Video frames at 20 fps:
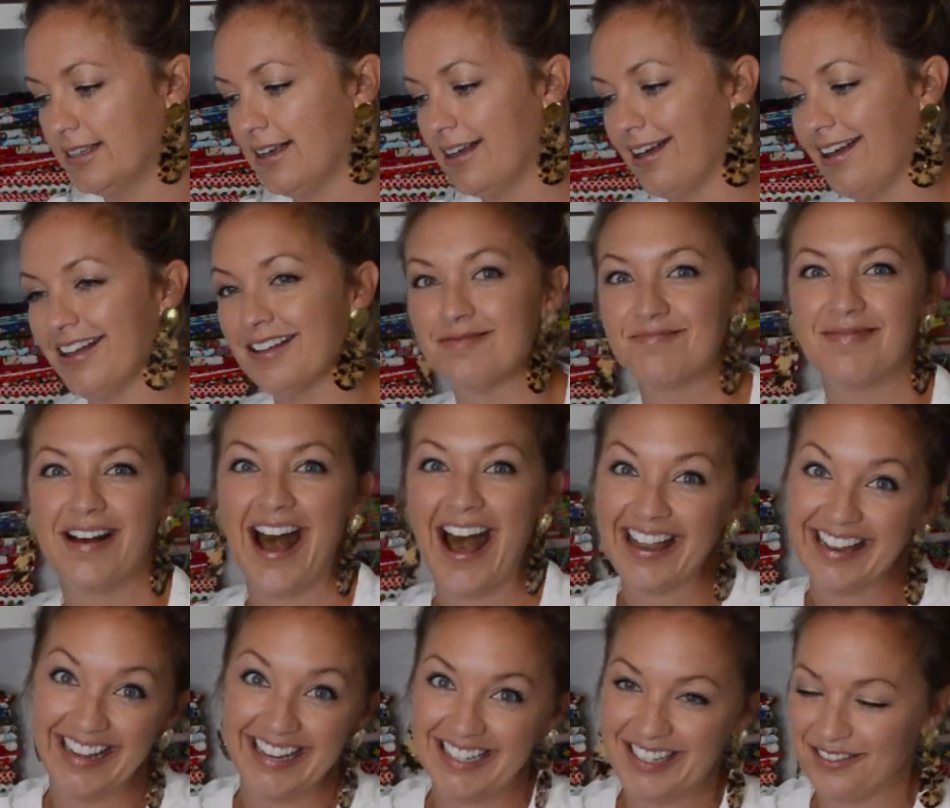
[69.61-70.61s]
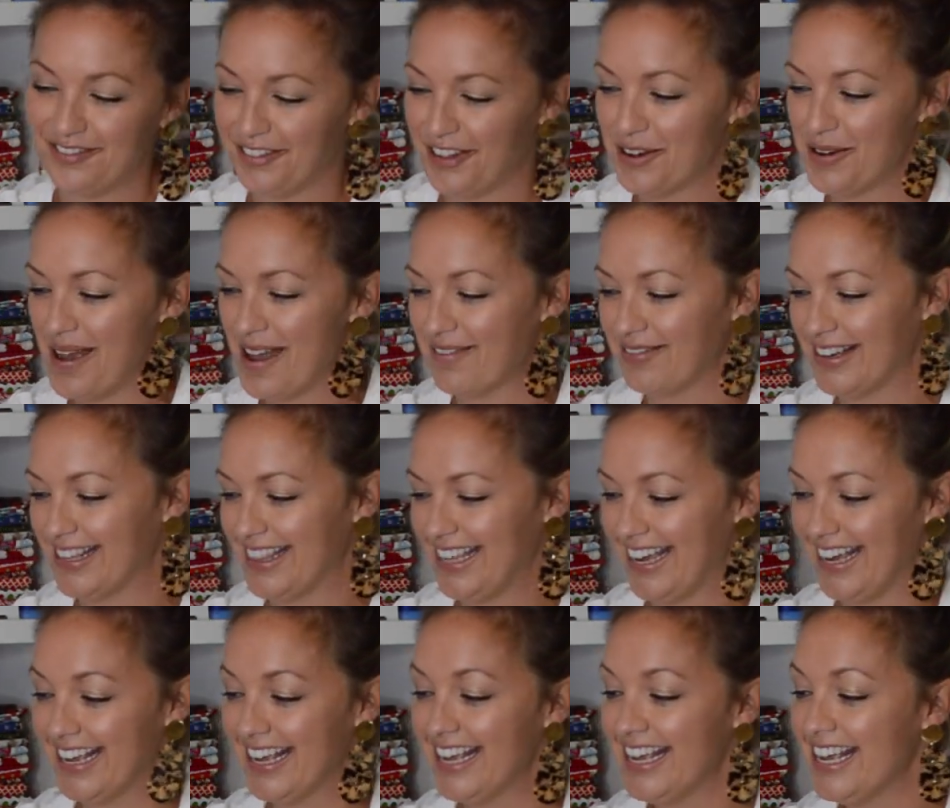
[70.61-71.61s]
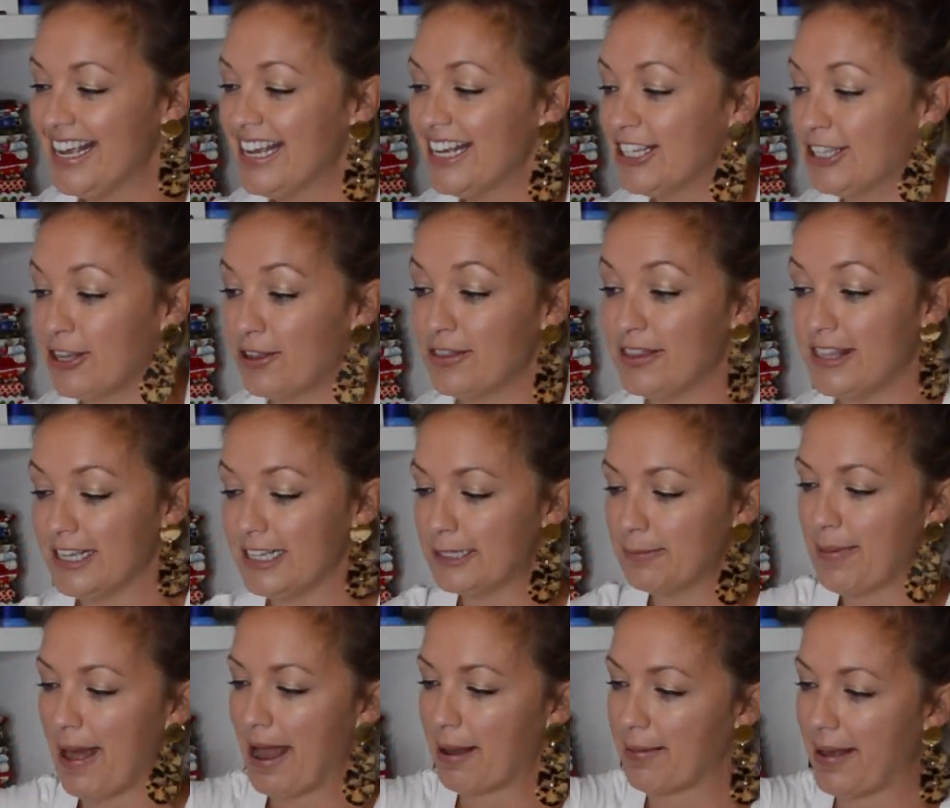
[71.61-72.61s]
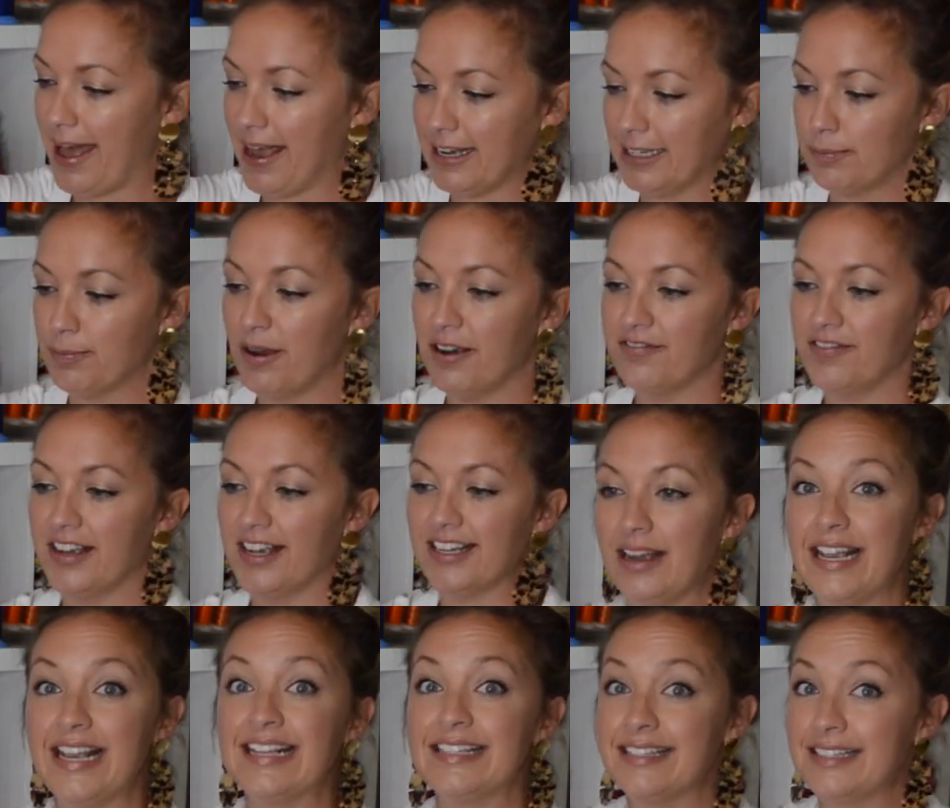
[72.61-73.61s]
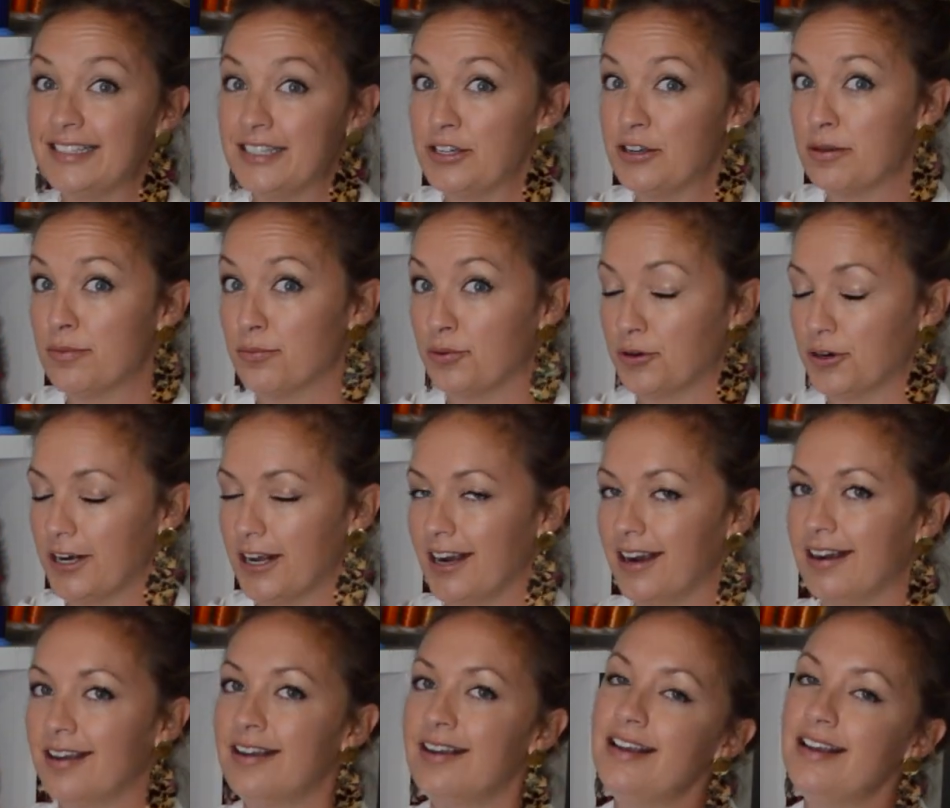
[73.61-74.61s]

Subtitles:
I like to float everything. So this backpack is perfect, easy to embroider.